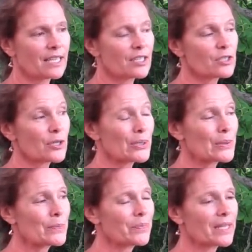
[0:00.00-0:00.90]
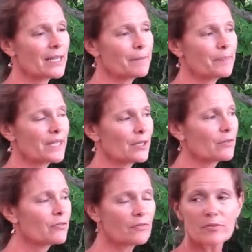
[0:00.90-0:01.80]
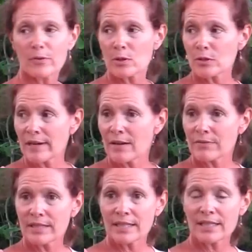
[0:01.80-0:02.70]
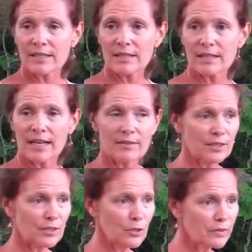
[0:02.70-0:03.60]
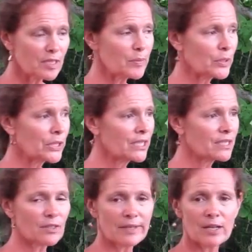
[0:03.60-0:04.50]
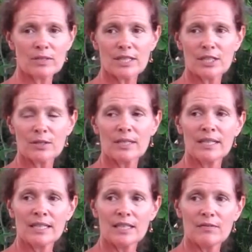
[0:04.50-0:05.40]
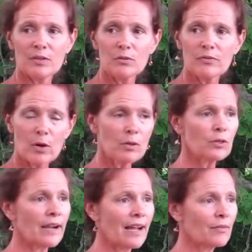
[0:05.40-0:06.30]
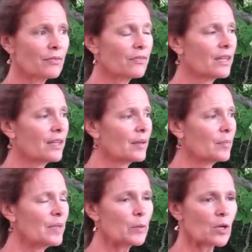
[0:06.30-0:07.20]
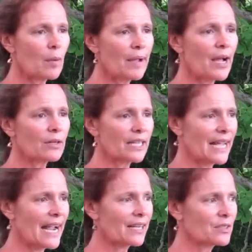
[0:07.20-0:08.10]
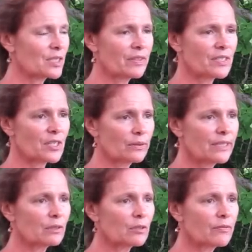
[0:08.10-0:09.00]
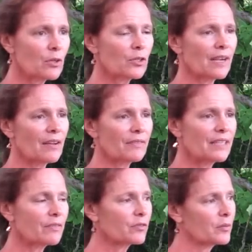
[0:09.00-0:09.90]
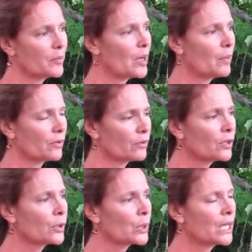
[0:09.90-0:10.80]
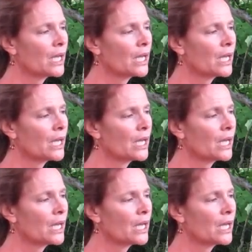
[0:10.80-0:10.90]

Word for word: So, you know, photographing, I think you've experienced around here, if you photograph, people come out and act as if it's illegal to photograph, even from a public road.